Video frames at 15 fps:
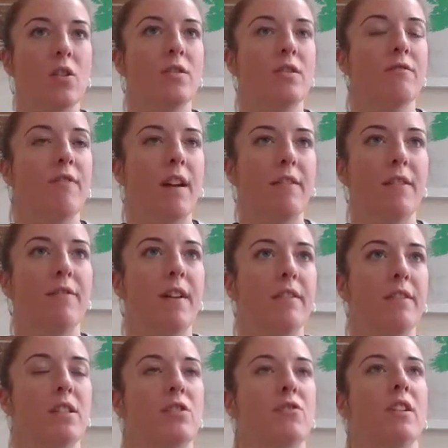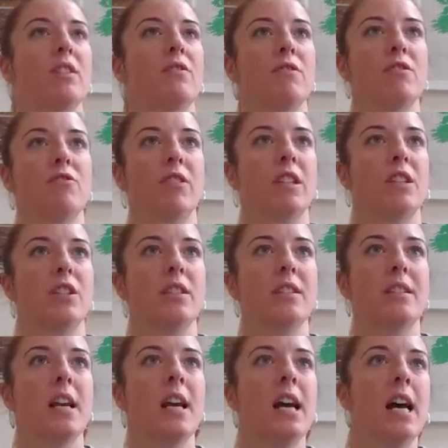under very, very strict restrictions.